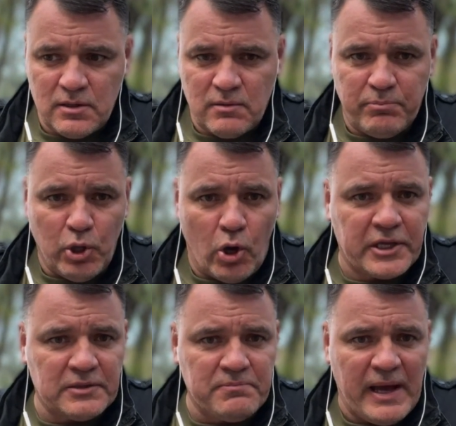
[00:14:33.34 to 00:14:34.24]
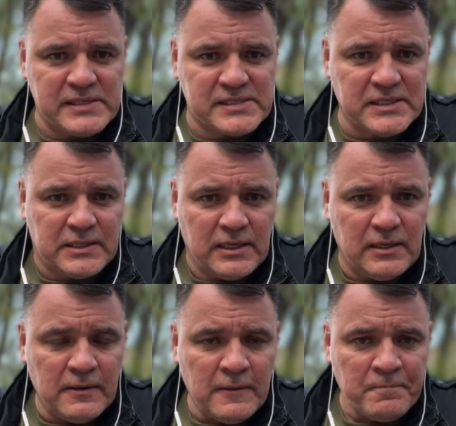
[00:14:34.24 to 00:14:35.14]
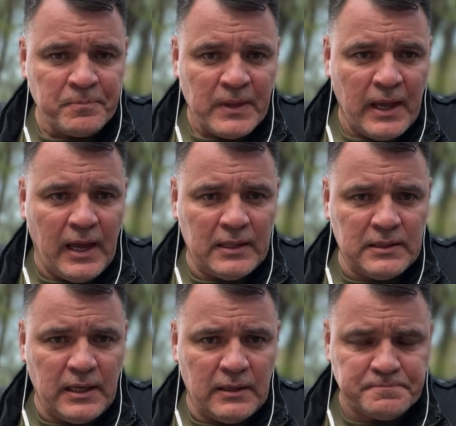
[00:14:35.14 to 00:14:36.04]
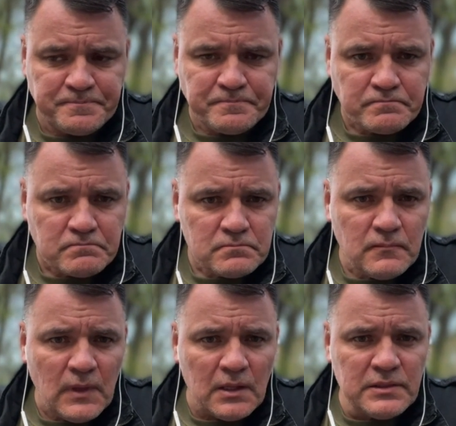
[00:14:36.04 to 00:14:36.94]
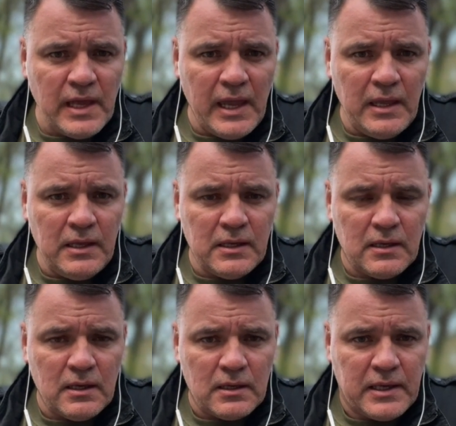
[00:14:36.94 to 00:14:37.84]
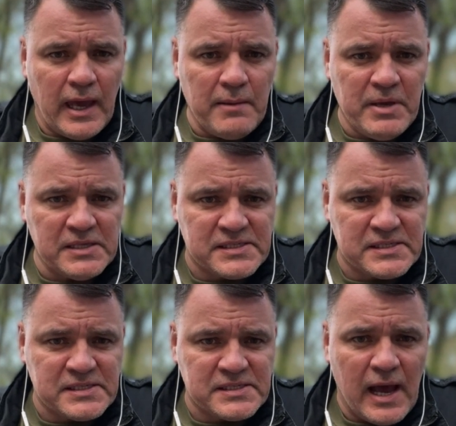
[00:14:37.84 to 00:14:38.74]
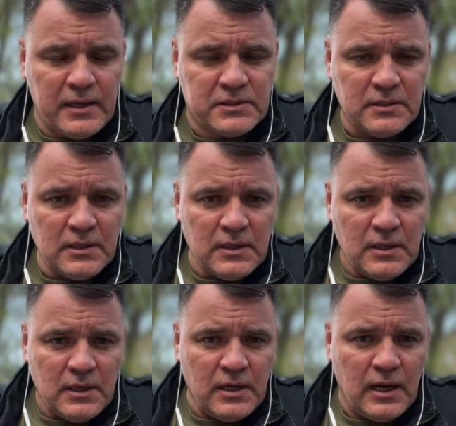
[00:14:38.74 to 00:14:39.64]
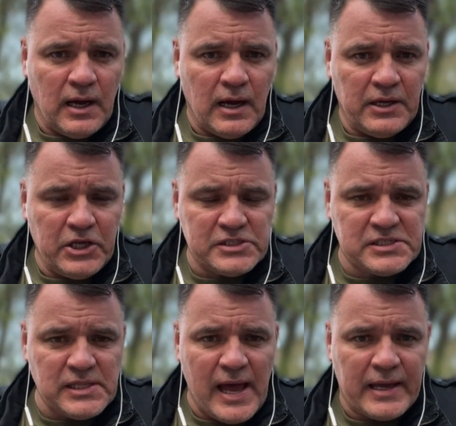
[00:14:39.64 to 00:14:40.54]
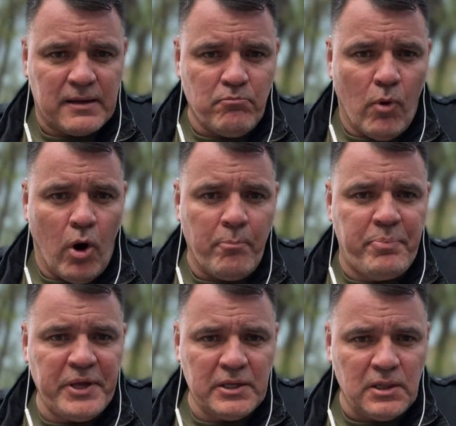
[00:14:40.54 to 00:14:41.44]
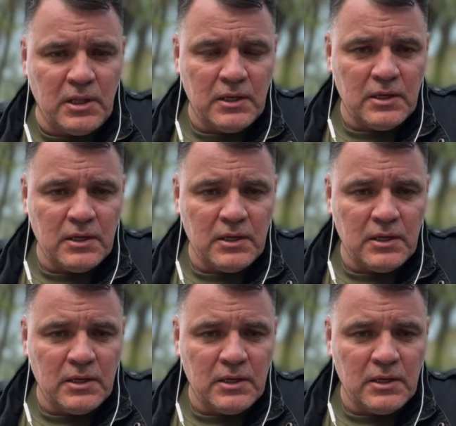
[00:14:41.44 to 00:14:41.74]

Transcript: blocked my city, and they came inside. It's like mobile